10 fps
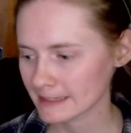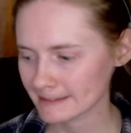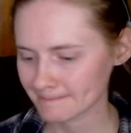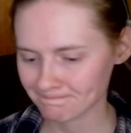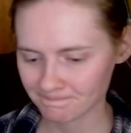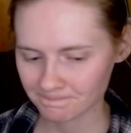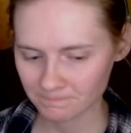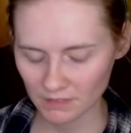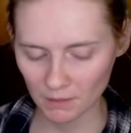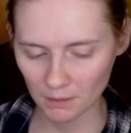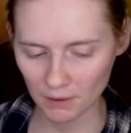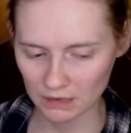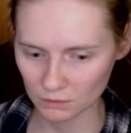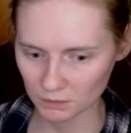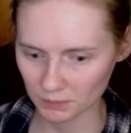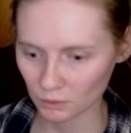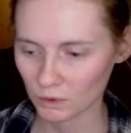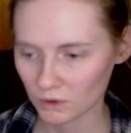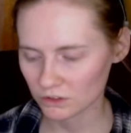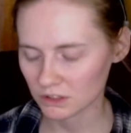Um, that my brother would,
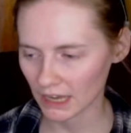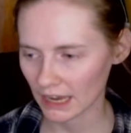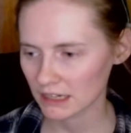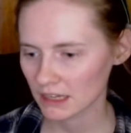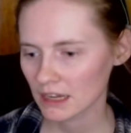would, to get.